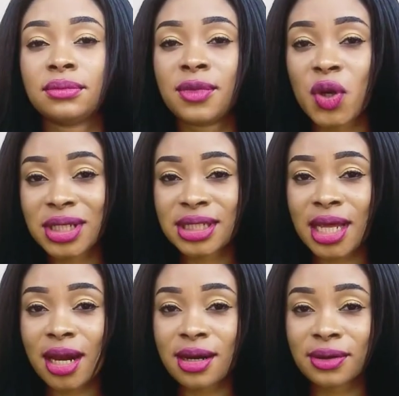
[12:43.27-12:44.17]
You
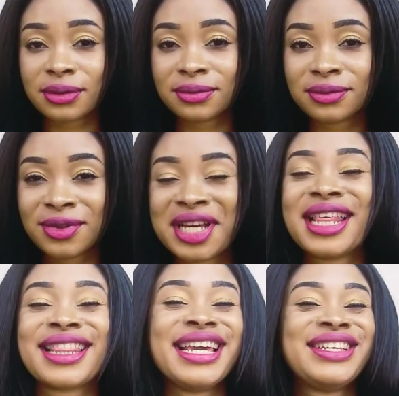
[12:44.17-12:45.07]
understand now?
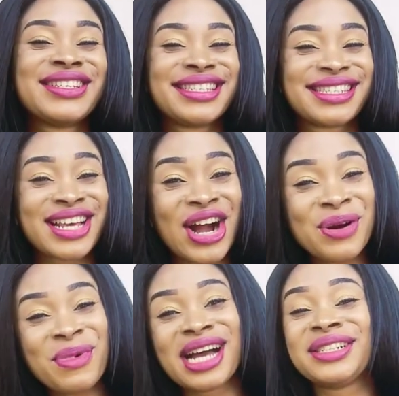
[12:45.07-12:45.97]
Thank you so
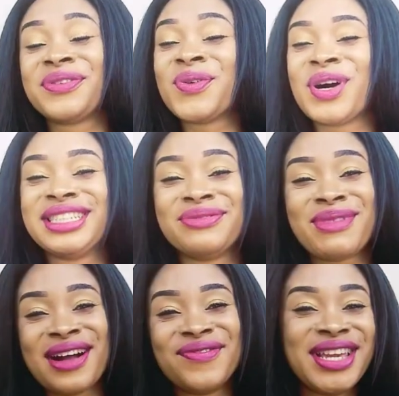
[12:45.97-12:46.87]
much for watching
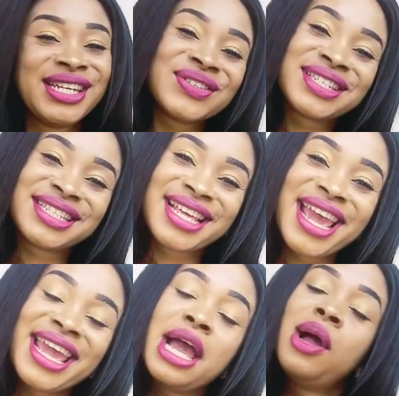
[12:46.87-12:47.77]
my video
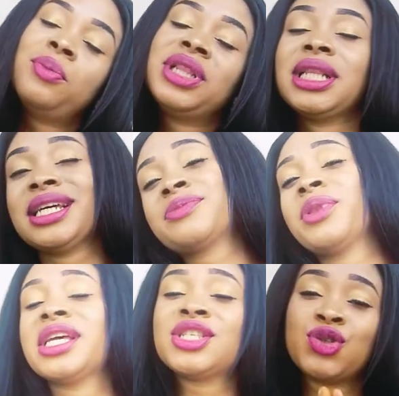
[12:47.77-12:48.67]
today. Please,
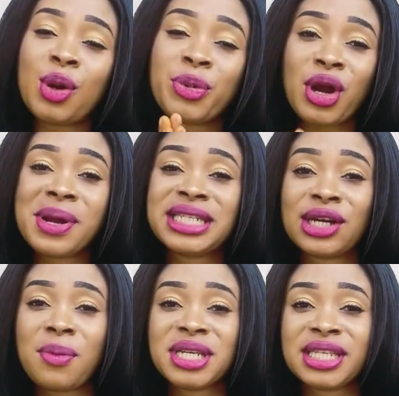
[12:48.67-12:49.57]
please drop your comments in the
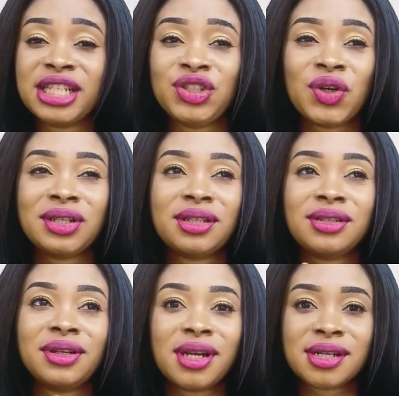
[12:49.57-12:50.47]
comment section. Did
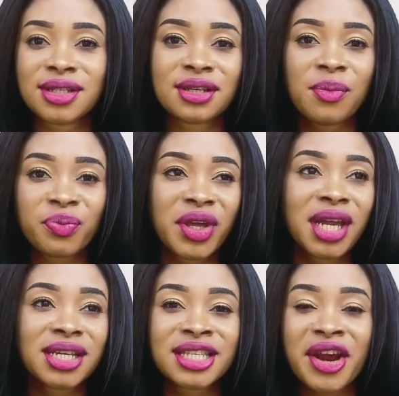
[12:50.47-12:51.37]
you learn
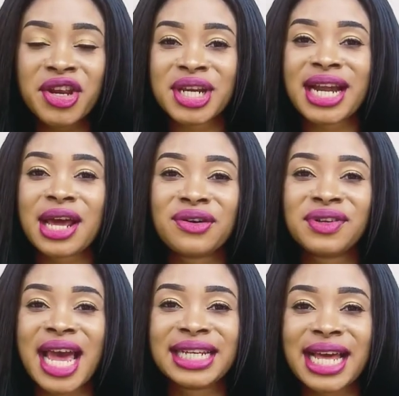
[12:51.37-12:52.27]
something? Is there any other kind of
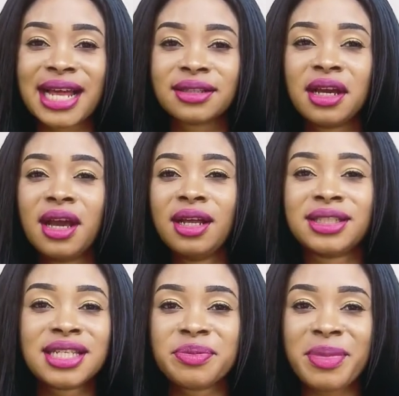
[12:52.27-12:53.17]
lie that
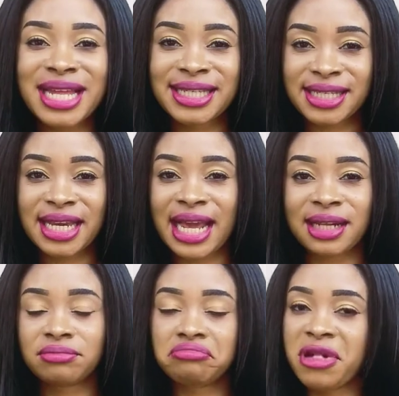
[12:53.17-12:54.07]
this man say
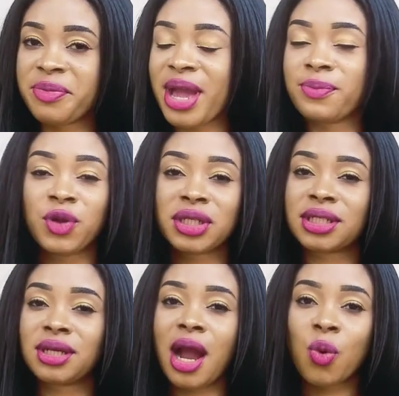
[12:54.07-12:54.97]
that maybe I'm not
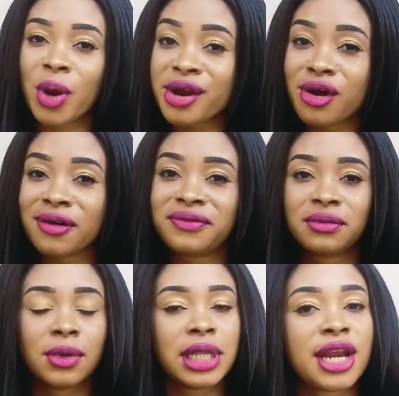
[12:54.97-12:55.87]
aware of?
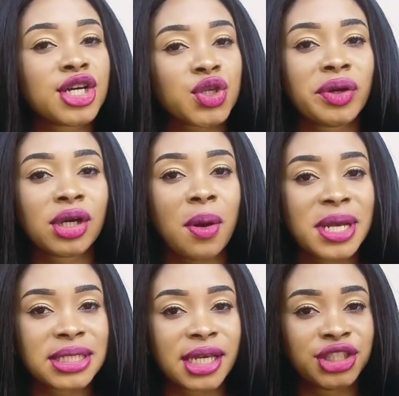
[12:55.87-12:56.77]
Let us know in the
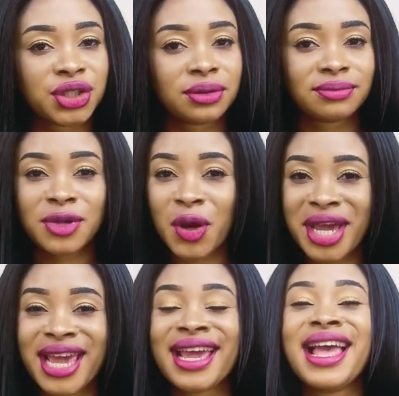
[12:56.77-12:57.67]
comment section,
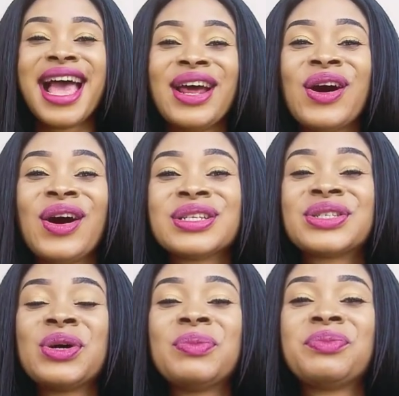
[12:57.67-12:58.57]
okay? And
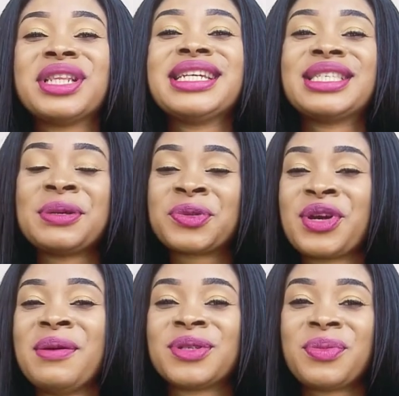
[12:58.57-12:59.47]
also, please
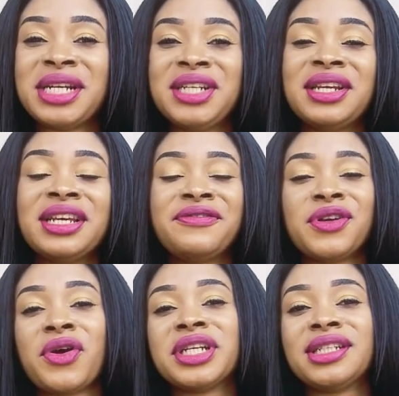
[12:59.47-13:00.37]
subscribe to my channel if you've
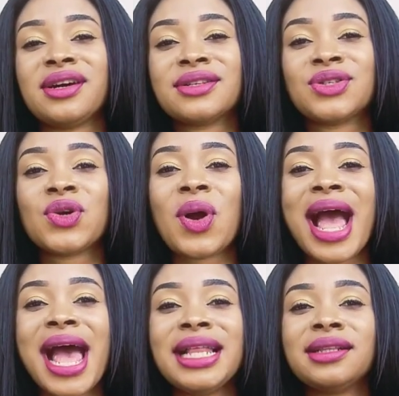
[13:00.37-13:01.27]
already done so.
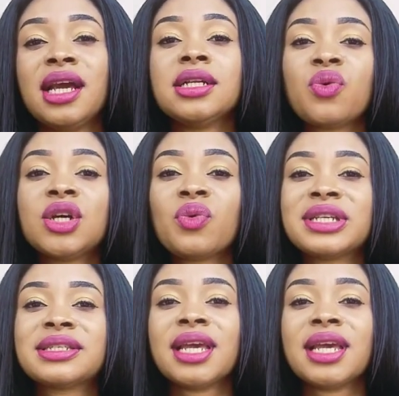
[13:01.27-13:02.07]
And till we...